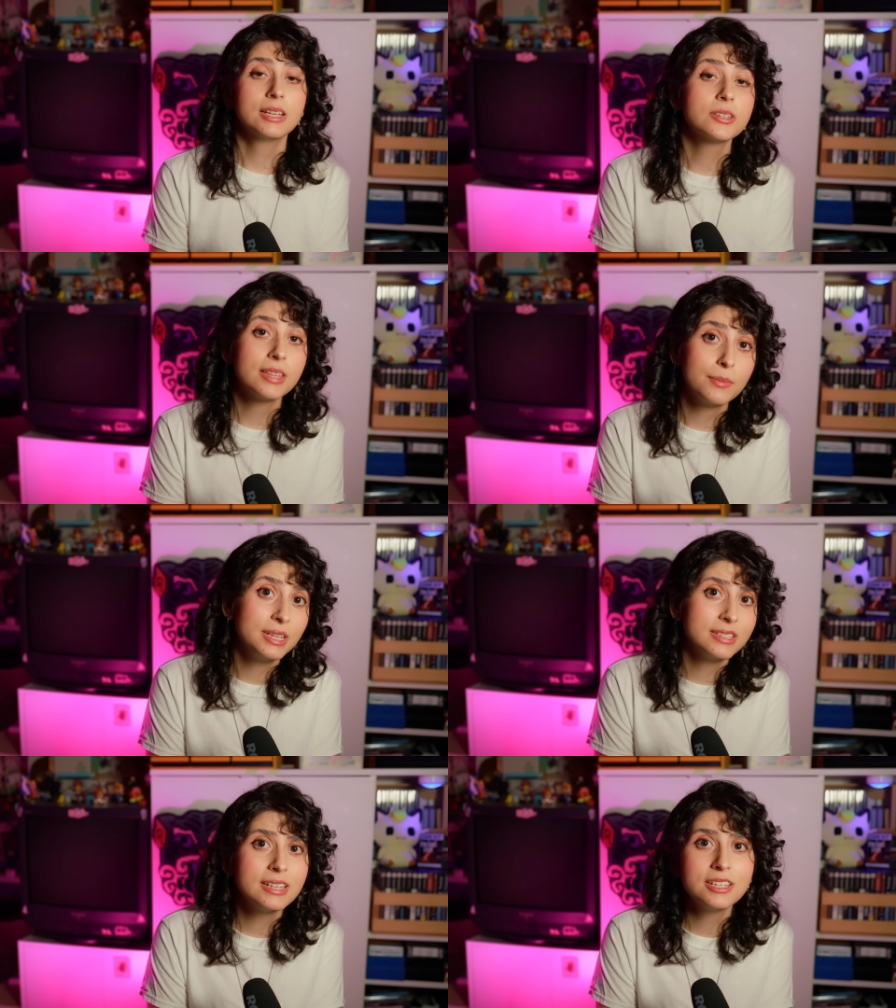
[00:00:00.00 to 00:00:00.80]
And so that
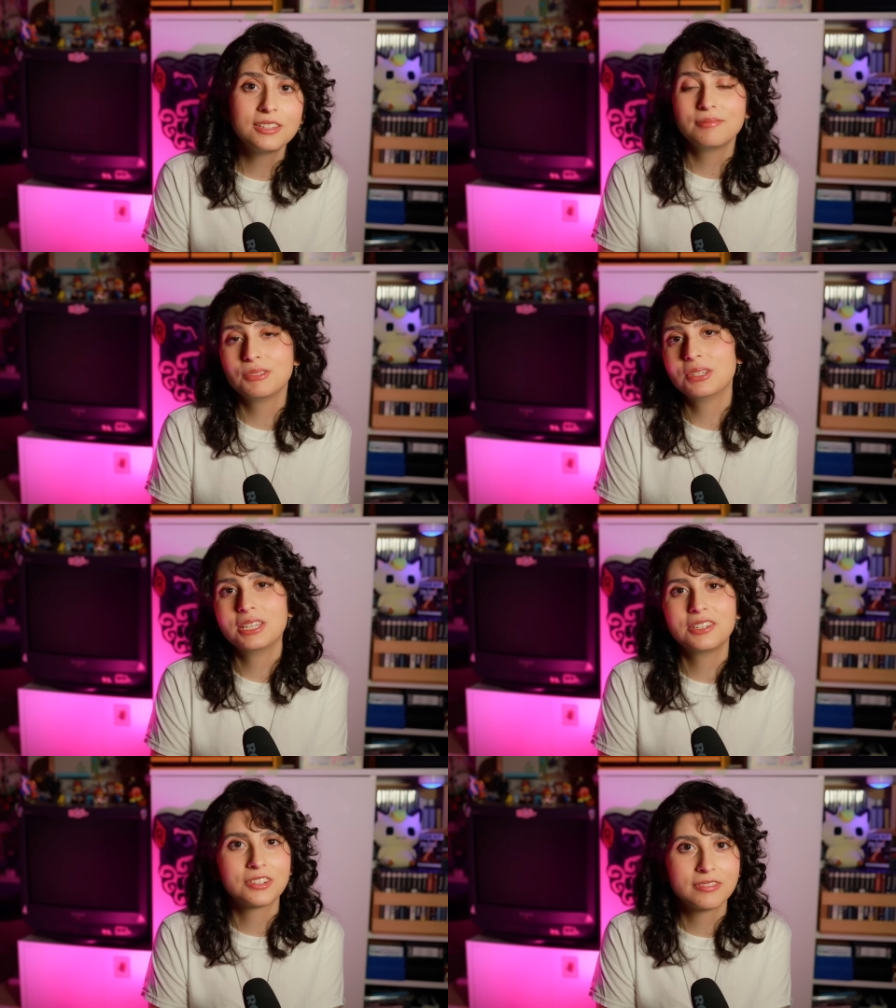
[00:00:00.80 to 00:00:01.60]
being said, you
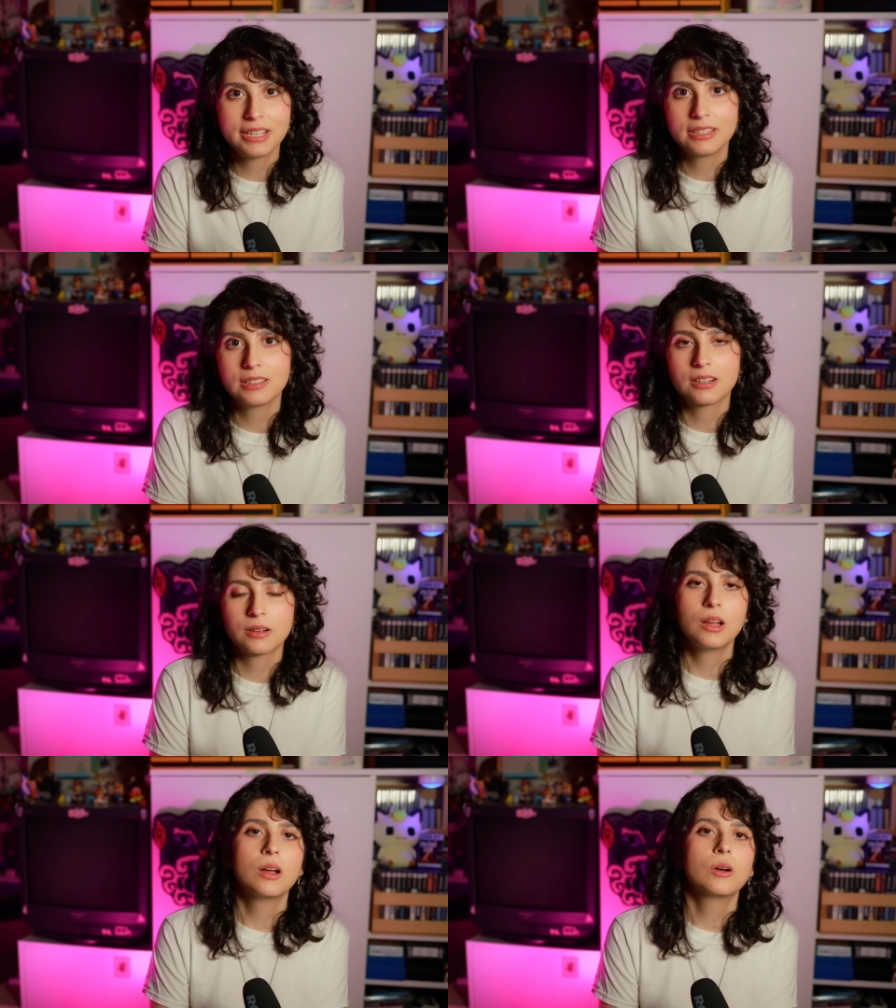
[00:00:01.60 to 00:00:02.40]
need your regular